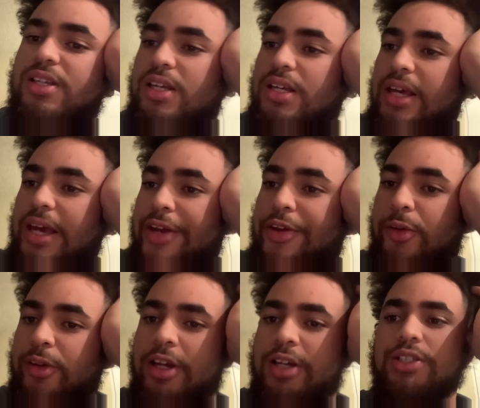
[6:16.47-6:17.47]
and your
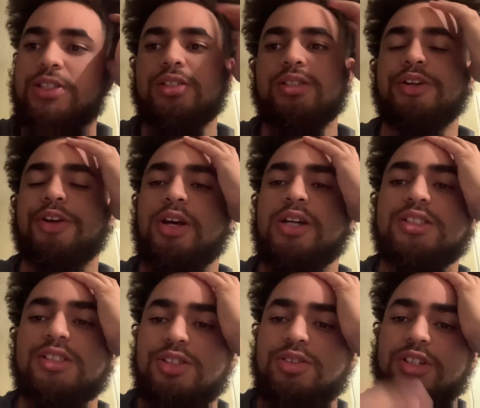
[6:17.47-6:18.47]
lunch. Your lunch
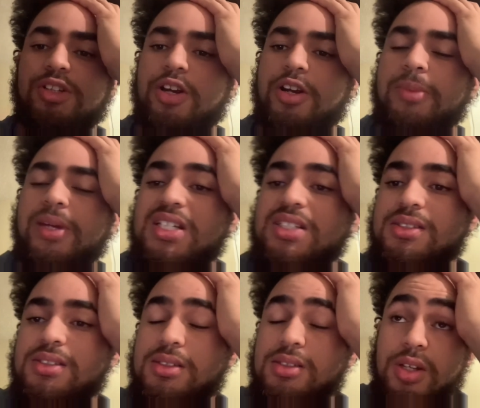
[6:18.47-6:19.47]
is usually 30 minutes,
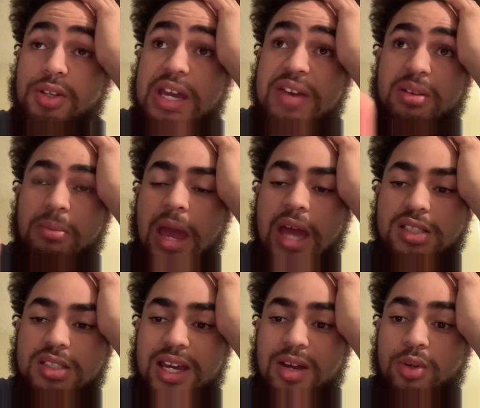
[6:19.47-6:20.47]
so you have to manage
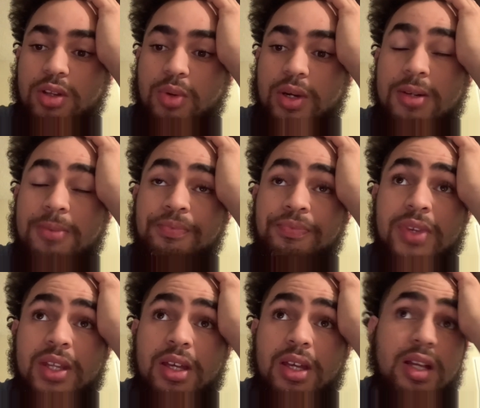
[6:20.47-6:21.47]
that really well.
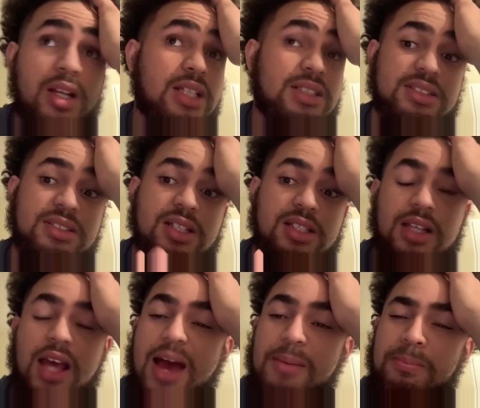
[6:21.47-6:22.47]
And it's because
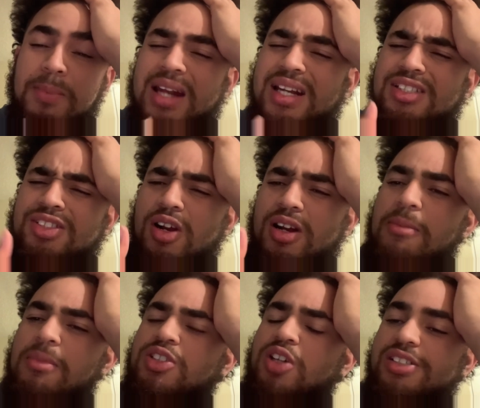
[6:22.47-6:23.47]
I'm gonna
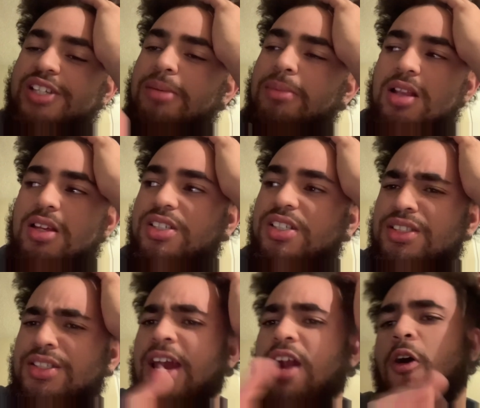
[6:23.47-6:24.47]
start taking my lunch because it's
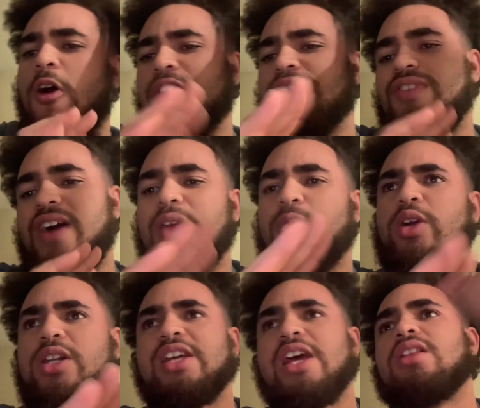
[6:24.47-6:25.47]
kind of hard to find where
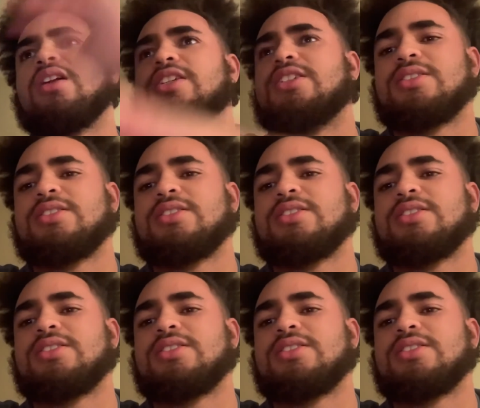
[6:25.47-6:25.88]
to take lunch,